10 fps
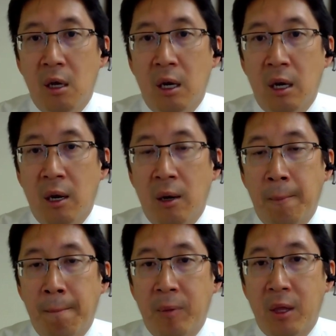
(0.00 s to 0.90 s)

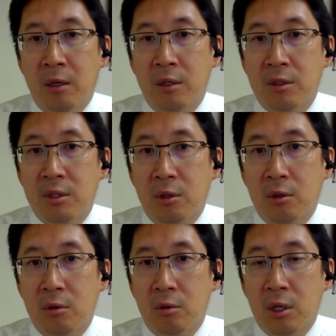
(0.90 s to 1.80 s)
Um, and
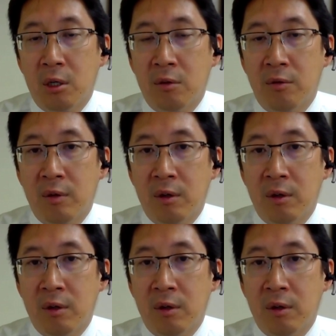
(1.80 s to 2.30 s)
so, you know,